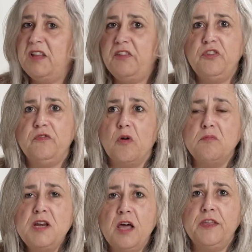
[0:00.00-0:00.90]
If you've
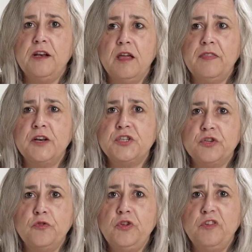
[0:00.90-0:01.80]
got nothing like that
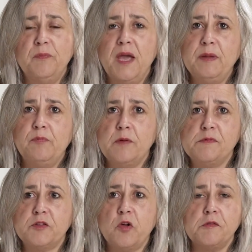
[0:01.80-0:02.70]
at all, you've maybe
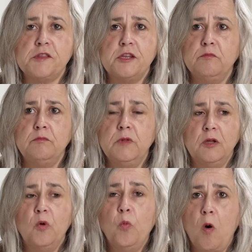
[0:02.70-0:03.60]
got some
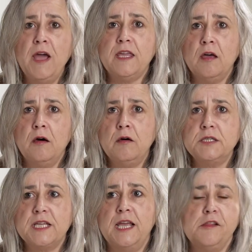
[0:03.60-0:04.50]
white
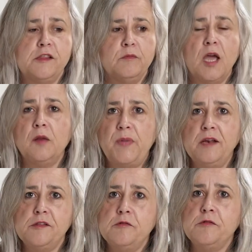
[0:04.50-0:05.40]
card and some coloured
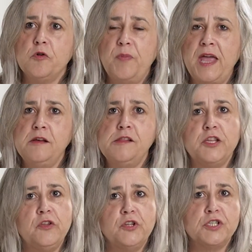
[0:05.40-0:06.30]
pencils or pens
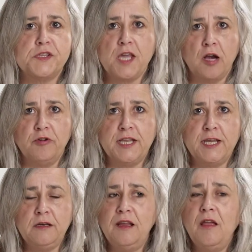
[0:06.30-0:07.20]
that you can just colour it in.